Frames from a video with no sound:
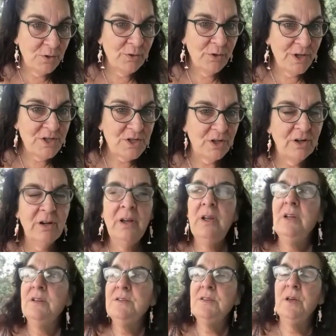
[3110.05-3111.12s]
creature.
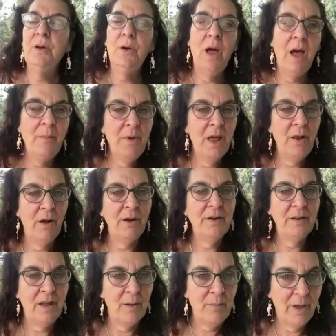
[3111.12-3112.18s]
So I'm not hard to
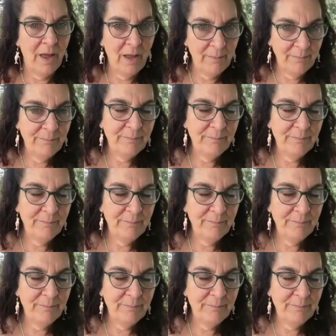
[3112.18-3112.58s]
come by.